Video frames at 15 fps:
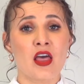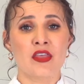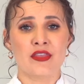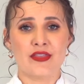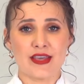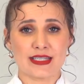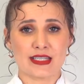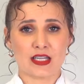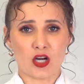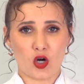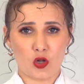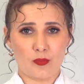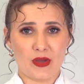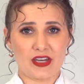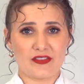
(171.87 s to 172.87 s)
This
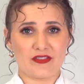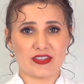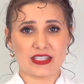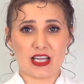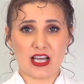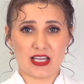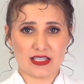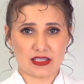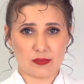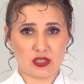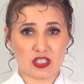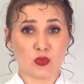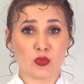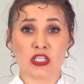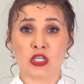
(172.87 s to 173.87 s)
curl benefits
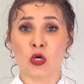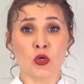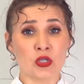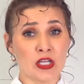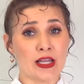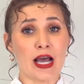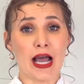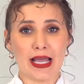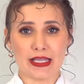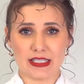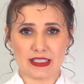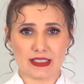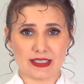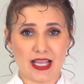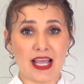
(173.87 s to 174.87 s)
customers with hooded
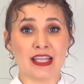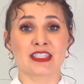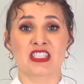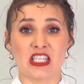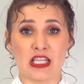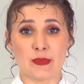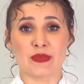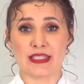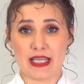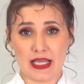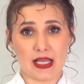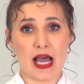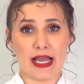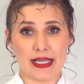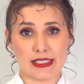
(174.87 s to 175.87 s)
eyelids and
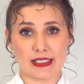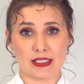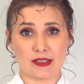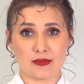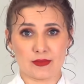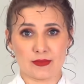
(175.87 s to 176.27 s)
deep-set eyes.